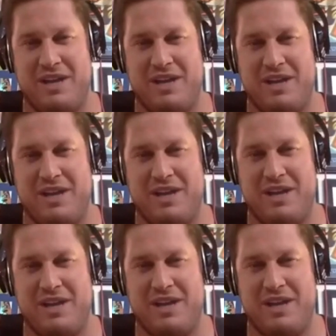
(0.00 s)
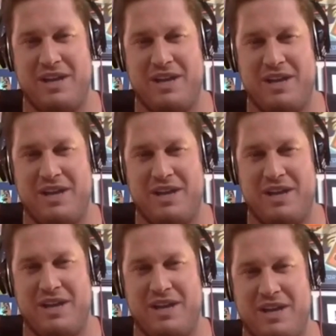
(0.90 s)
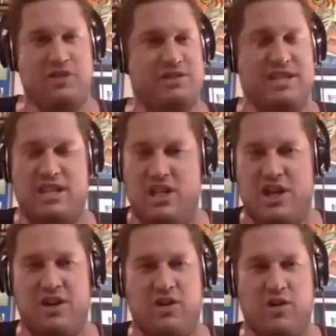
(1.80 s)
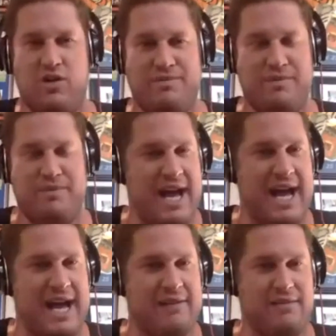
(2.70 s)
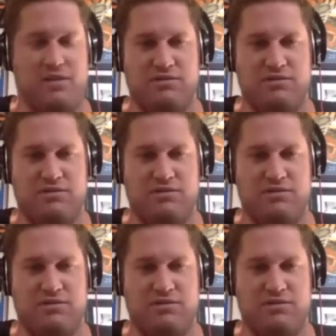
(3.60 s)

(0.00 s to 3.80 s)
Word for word: uh, a lot of you that follow Cincy Jungle, uh,